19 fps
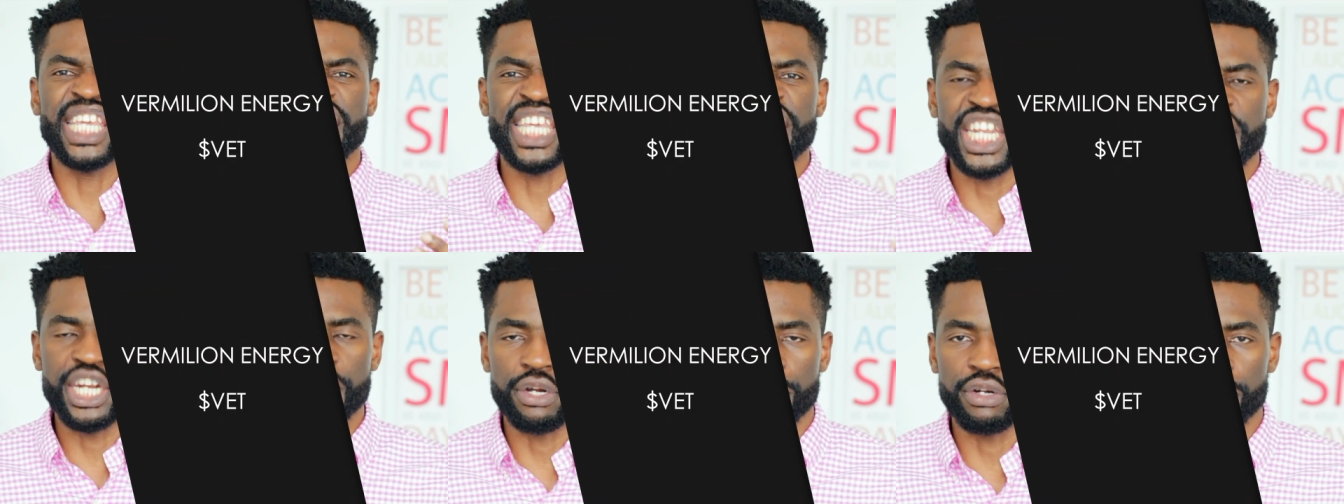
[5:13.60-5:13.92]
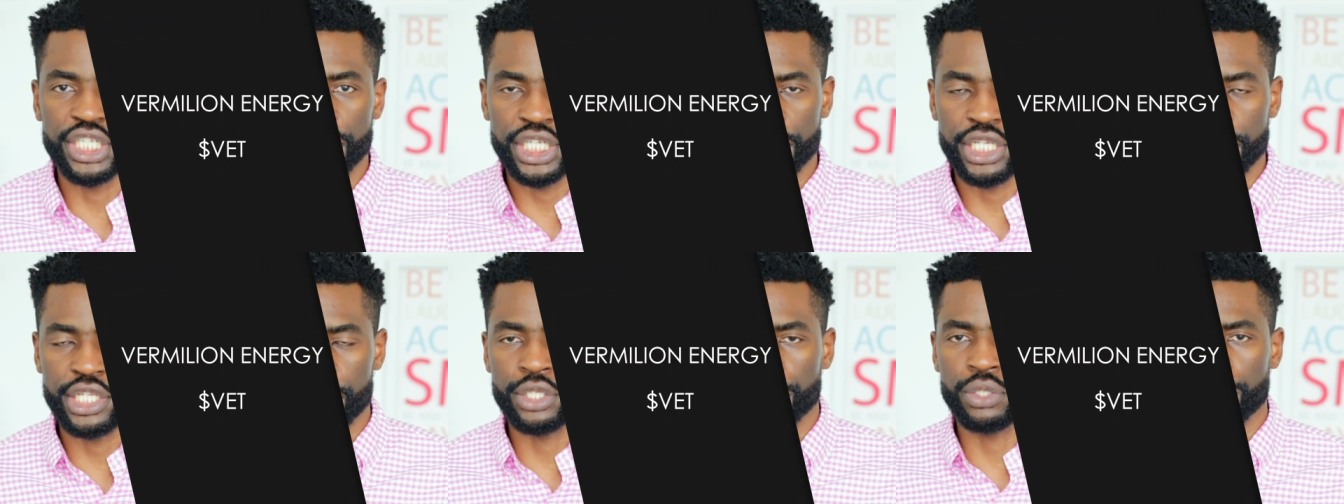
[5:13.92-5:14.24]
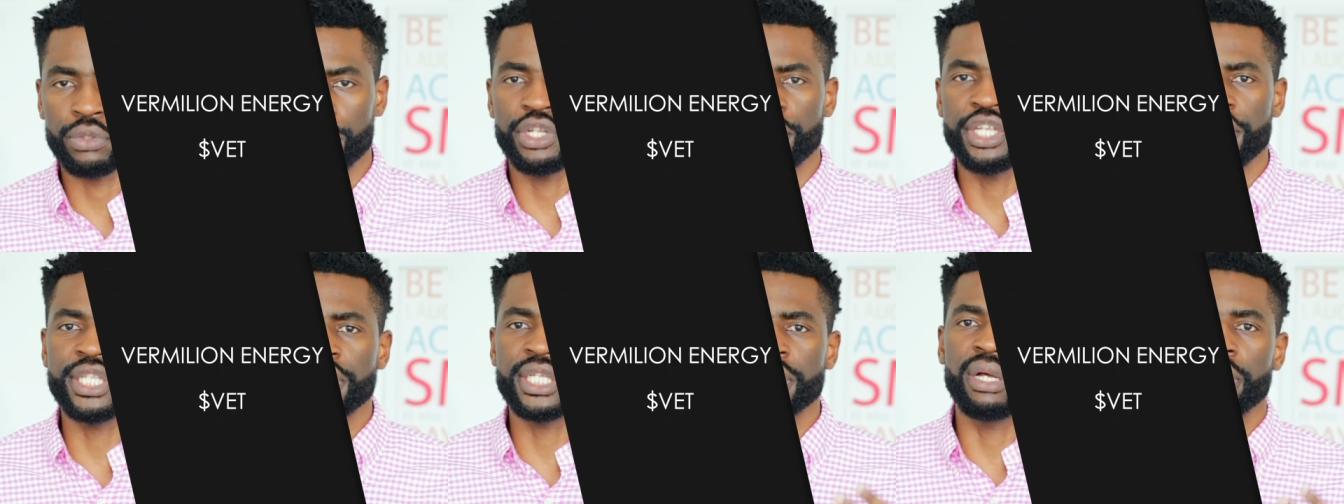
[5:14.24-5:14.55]
Energy.
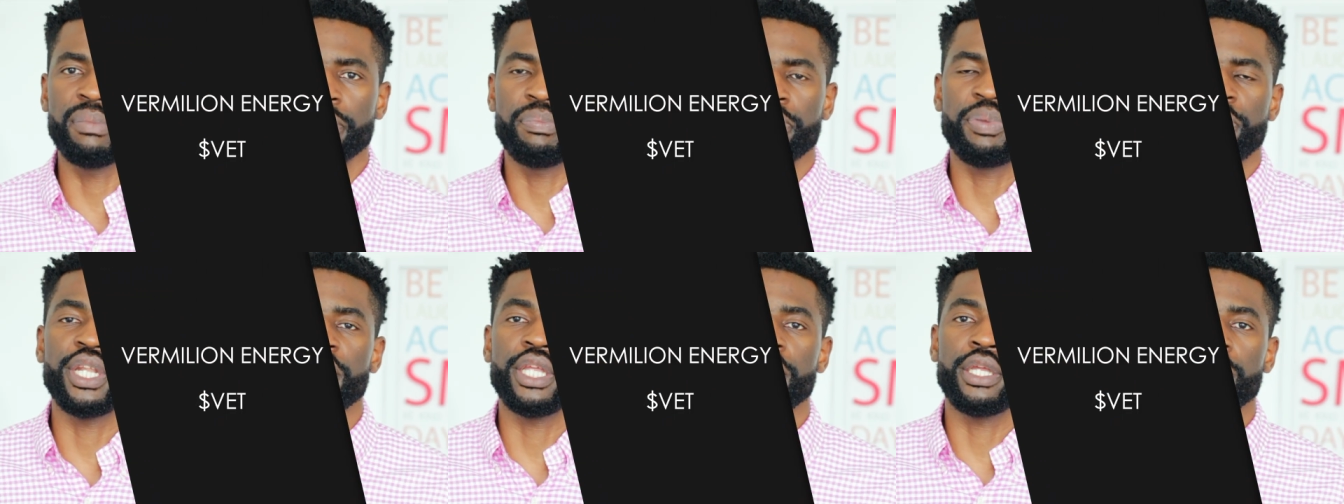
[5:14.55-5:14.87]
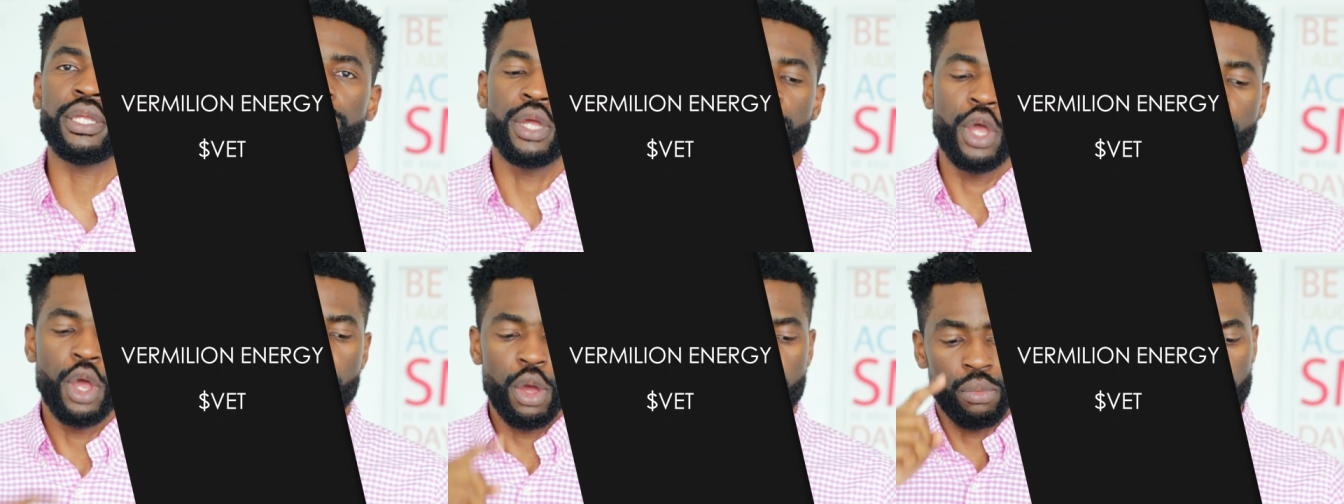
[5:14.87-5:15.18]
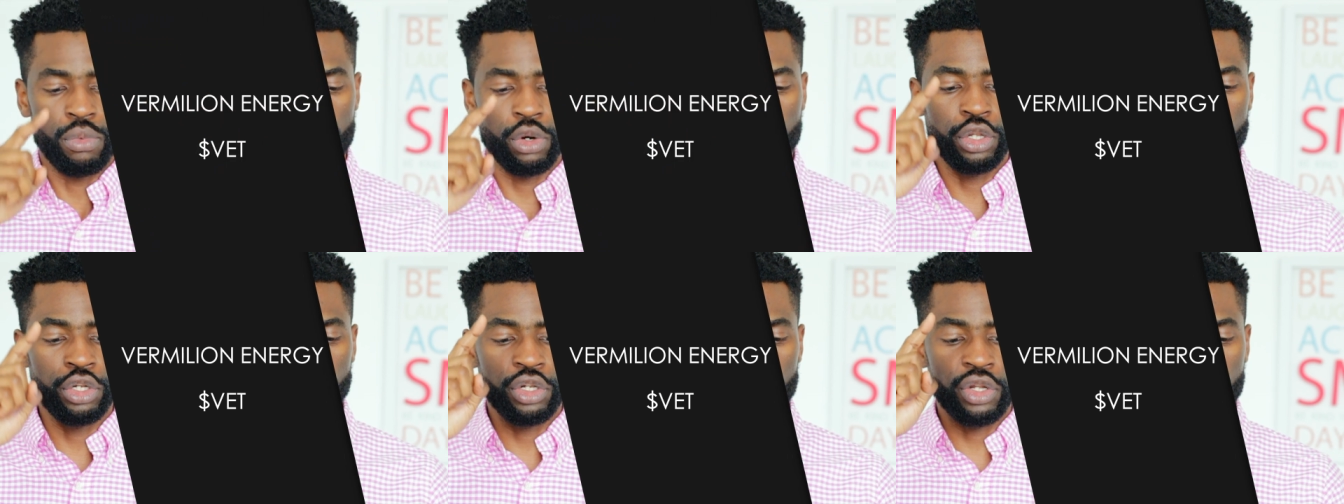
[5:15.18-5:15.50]
So this company
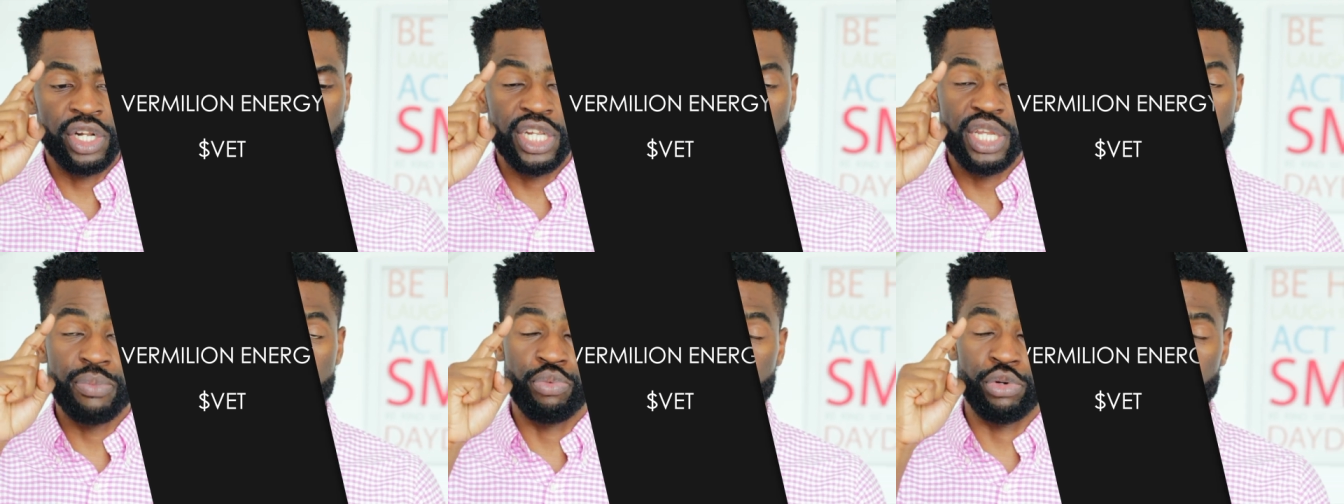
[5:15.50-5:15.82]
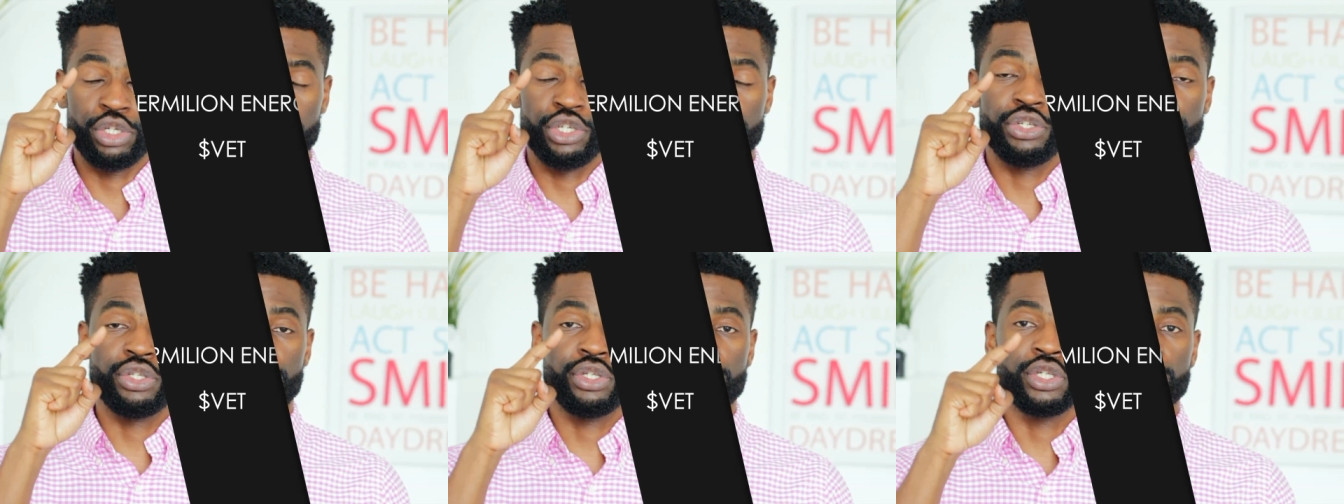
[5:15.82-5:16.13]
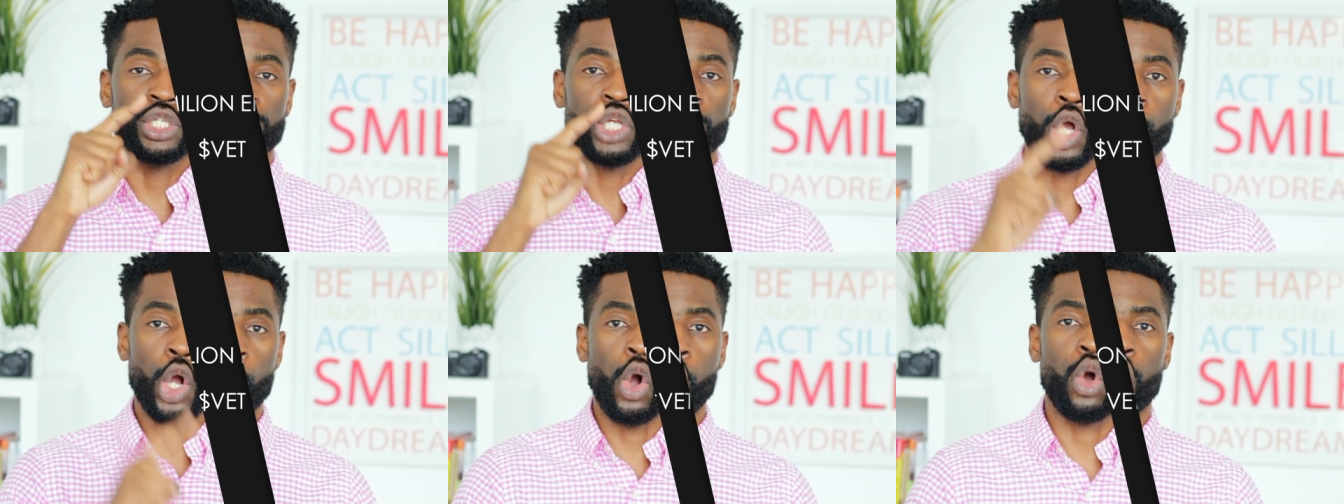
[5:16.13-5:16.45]
not only
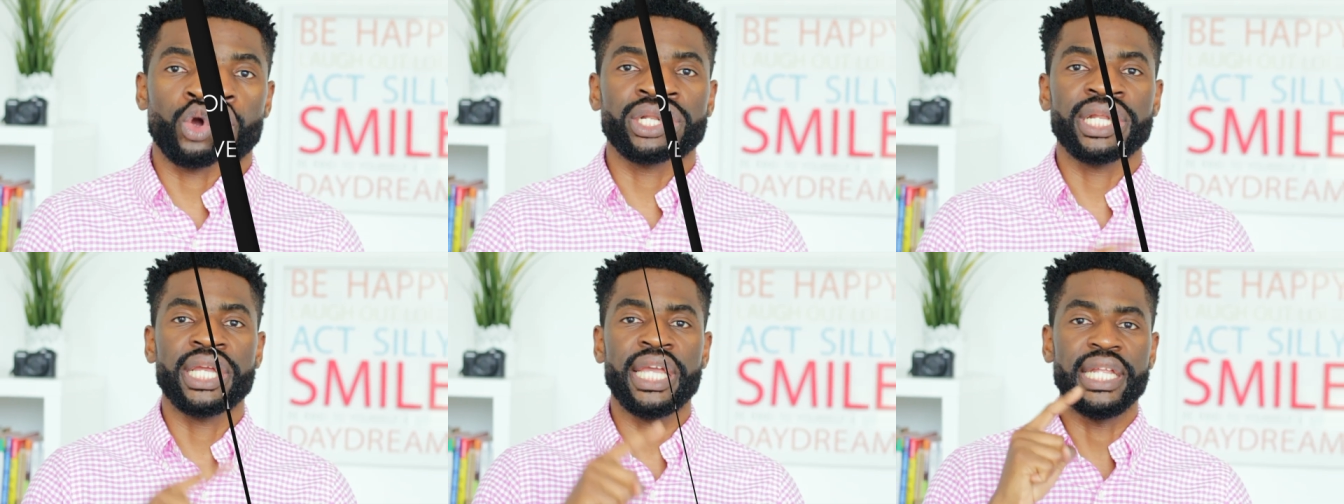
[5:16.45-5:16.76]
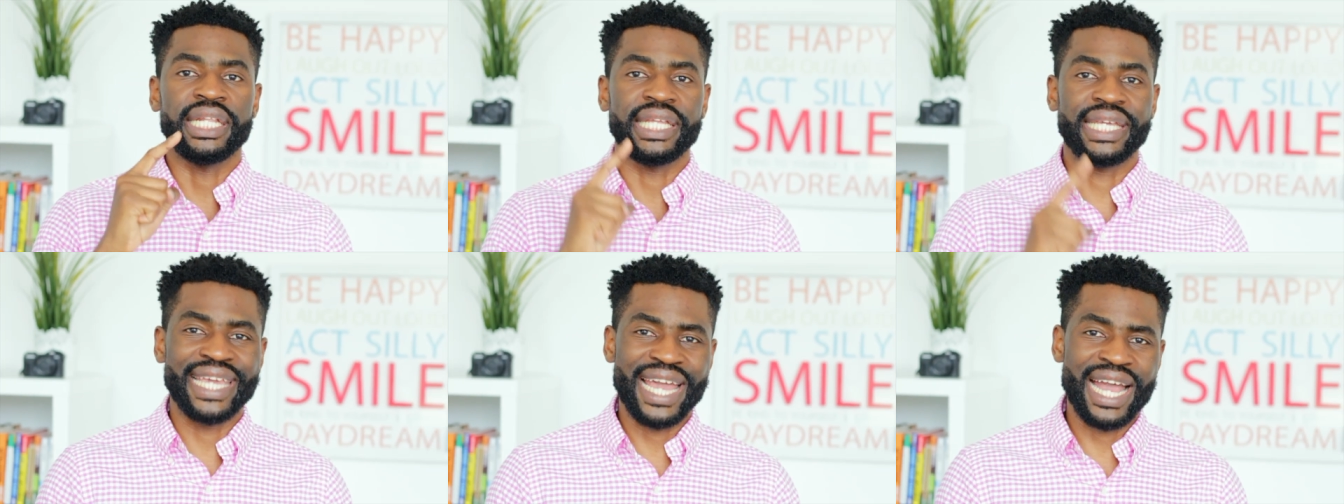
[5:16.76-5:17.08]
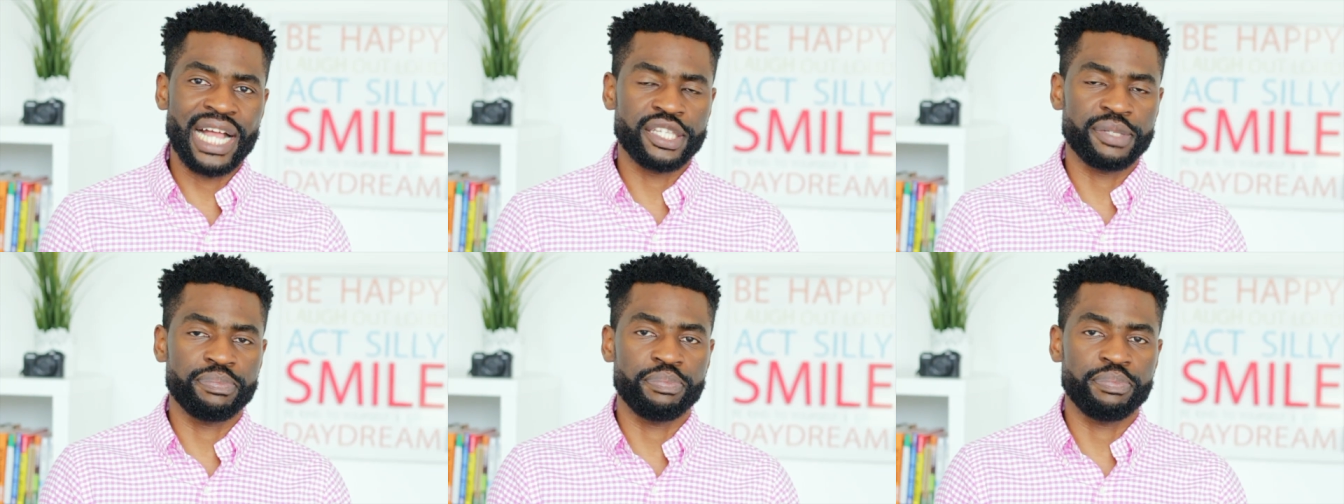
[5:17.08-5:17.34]
produces oil and gas,